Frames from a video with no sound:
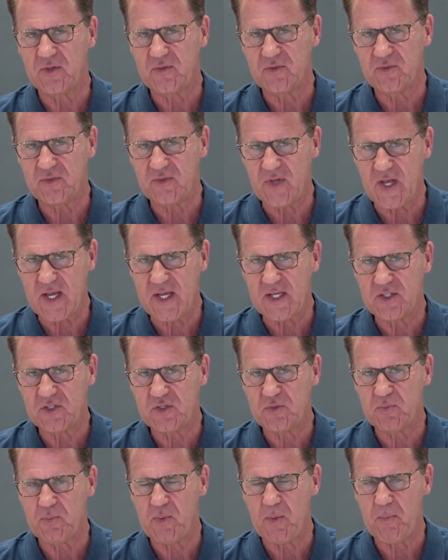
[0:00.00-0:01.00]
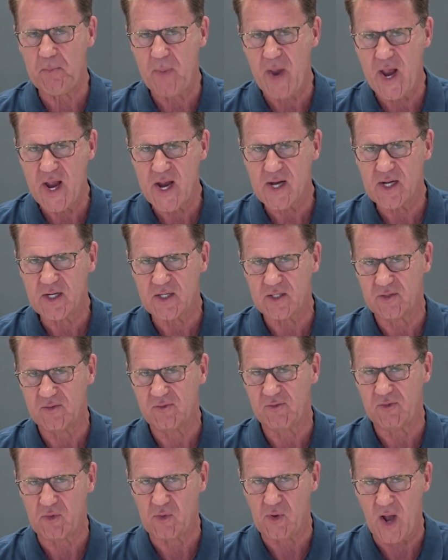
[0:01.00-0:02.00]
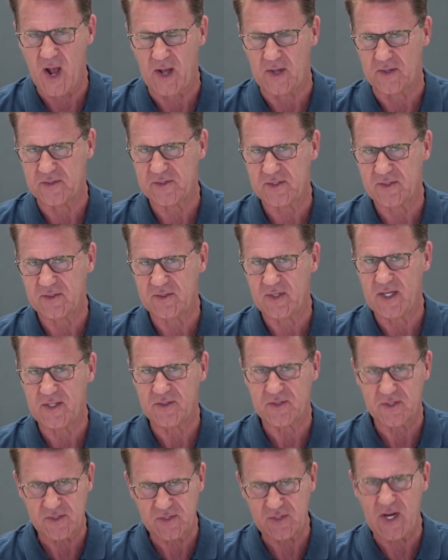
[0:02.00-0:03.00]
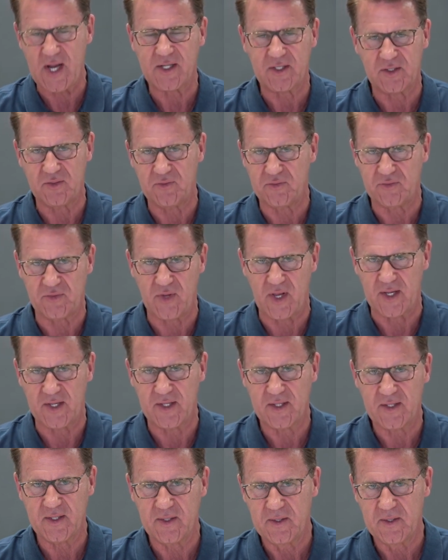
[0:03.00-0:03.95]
things prepared for us. And the second thing